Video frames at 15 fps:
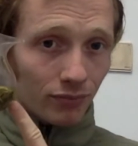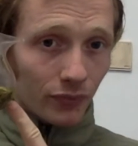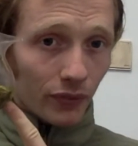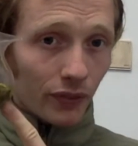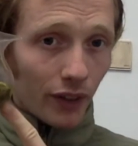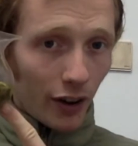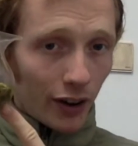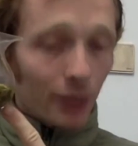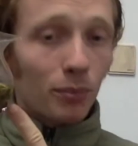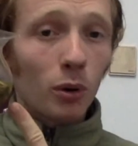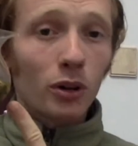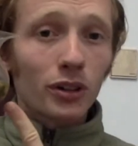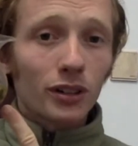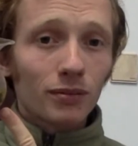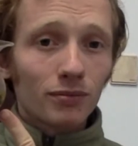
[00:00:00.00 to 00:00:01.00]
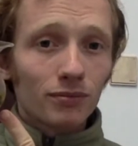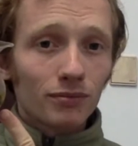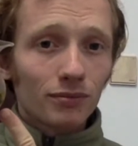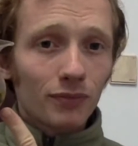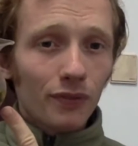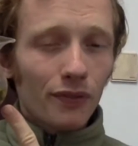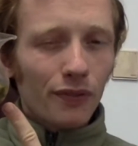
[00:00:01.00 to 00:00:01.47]
very important.
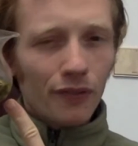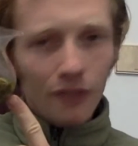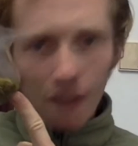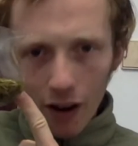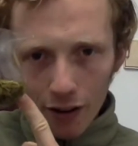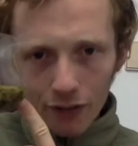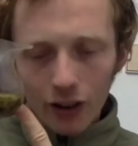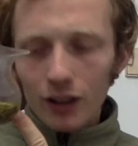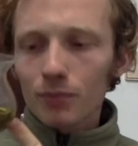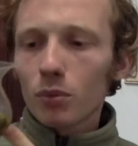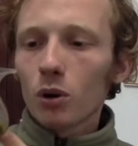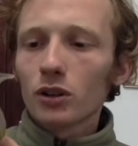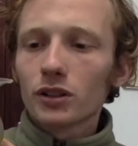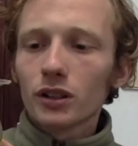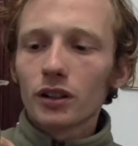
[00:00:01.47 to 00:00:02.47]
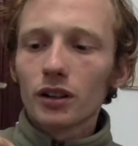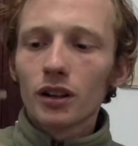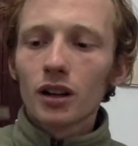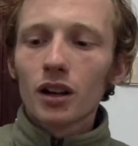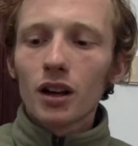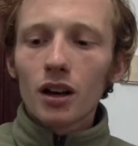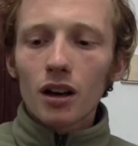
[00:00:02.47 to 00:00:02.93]
Very, very important.
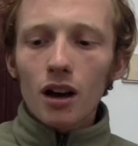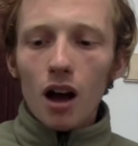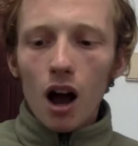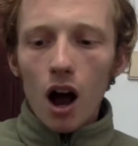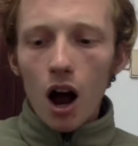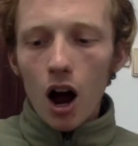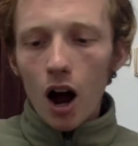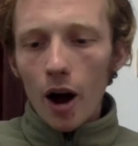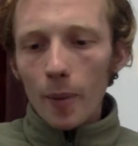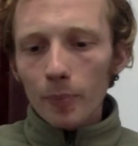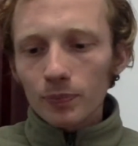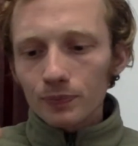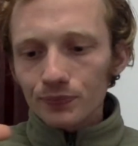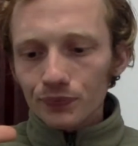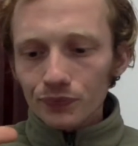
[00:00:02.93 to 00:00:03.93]
Um,